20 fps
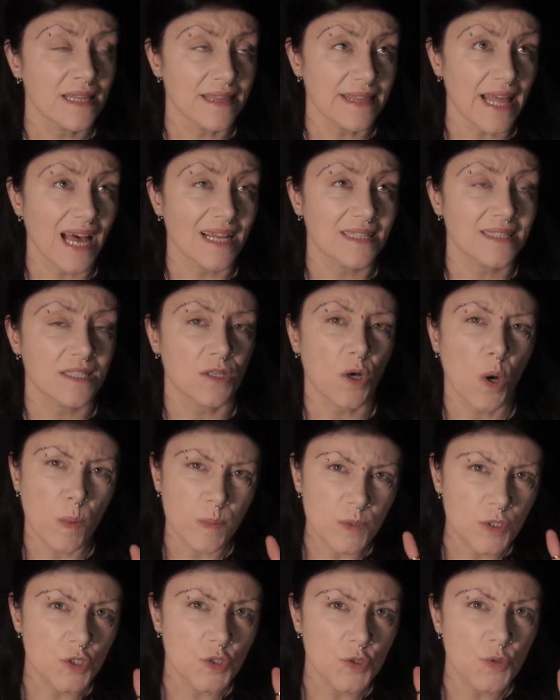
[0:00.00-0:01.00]
that
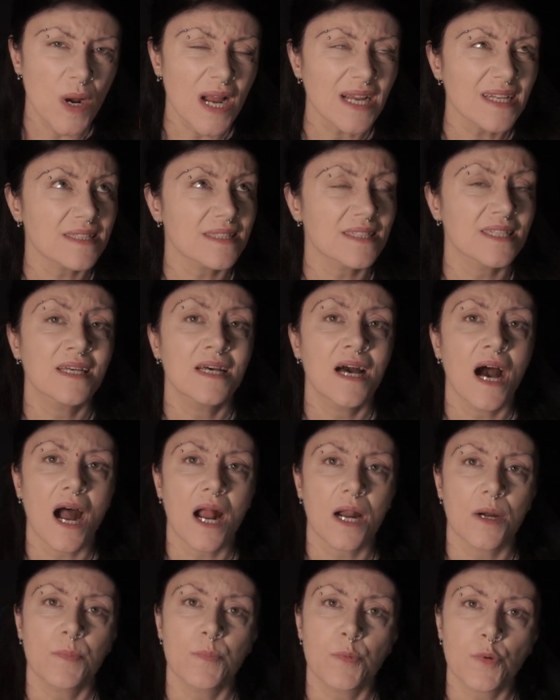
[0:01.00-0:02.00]
obstruct
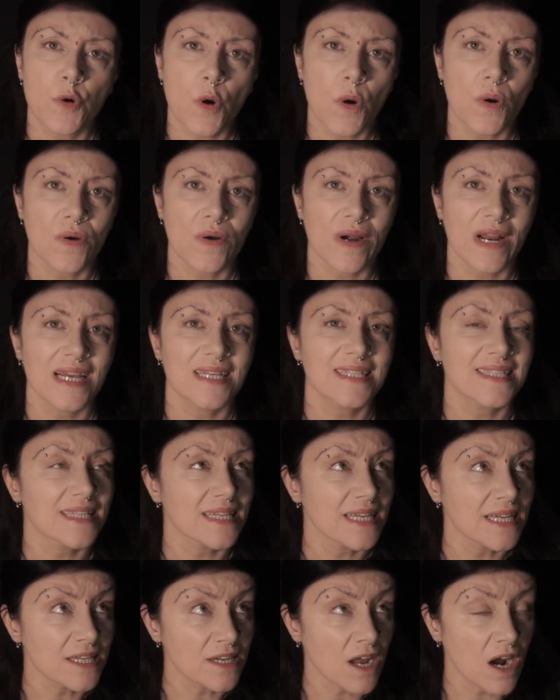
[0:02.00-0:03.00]
our progress
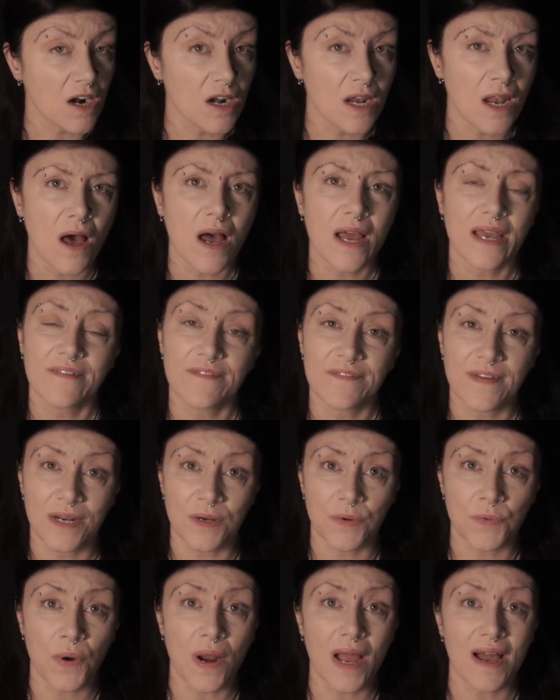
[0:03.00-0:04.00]
in our life
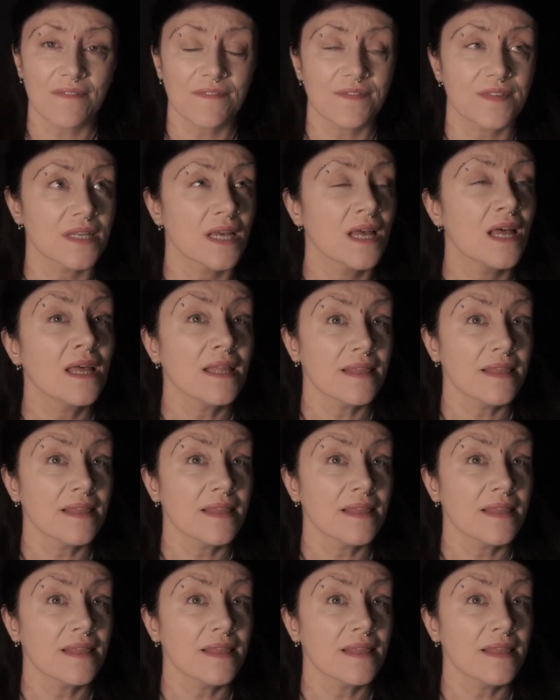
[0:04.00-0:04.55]
and craft,